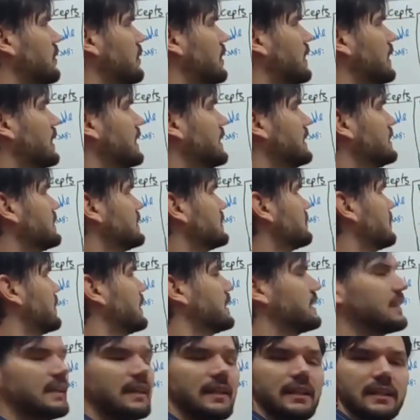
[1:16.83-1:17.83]
y to
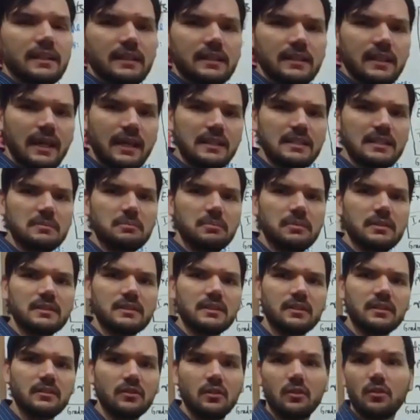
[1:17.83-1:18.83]
make it explicit,